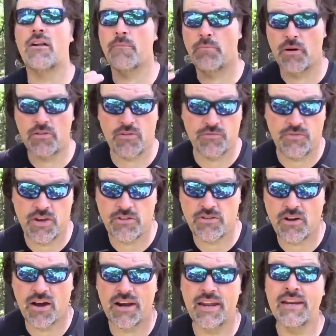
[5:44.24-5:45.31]
I caught a bunch of
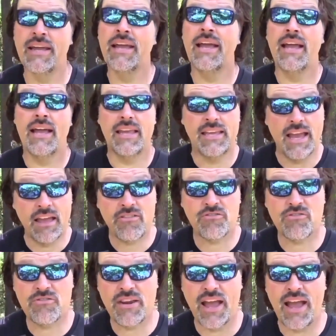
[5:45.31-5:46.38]
fish on it.
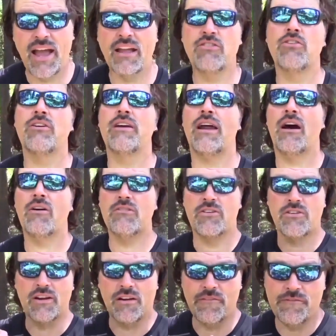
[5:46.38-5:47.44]
Yesterday, I took it
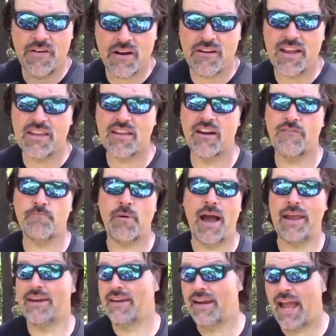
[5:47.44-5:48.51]
out during a very tough
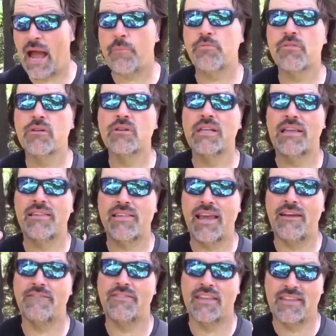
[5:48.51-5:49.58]
bite and it absolutely
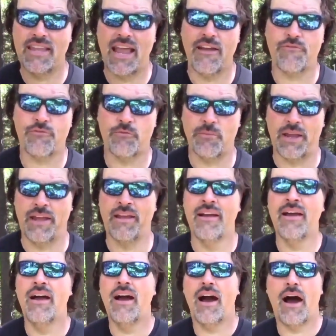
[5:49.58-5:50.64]
saved the day for me.
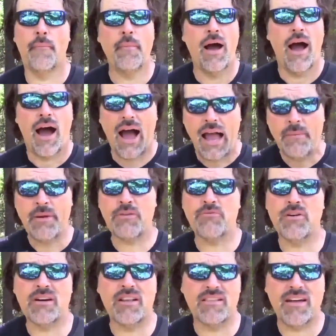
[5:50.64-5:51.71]
I've
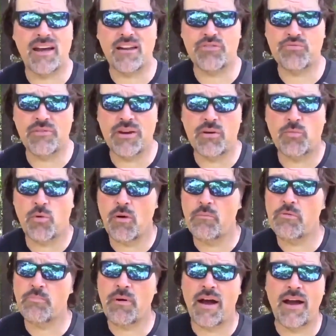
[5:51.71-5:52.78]
been running a lot of threaded
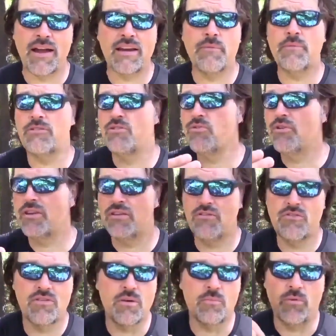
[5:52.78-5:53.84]
worms behind it, but you can
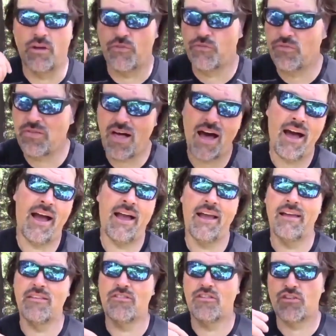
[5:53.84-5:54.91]
use them with
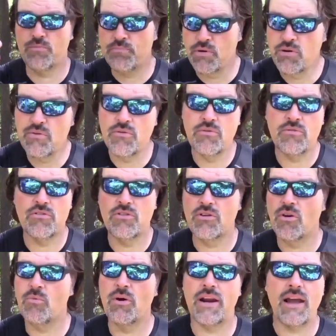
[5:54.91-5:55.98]
flies,
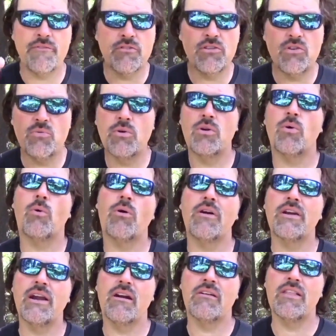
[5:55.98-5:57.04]
spoons, you know, whatever you would
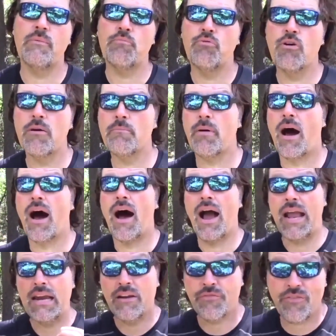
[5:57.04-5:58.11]
ordinarily put
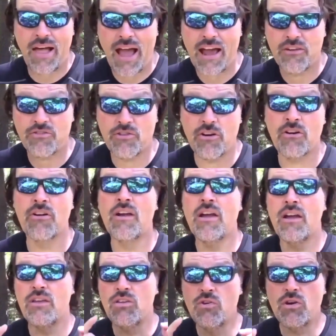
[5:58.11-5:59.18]
behind a flasher,
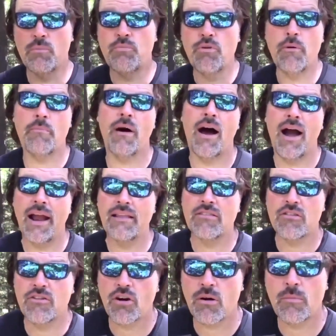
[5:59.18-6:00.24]
you can put
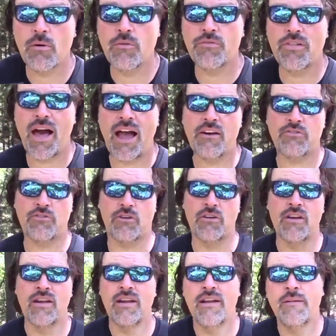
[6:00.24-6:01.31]
behind the turbo flasher.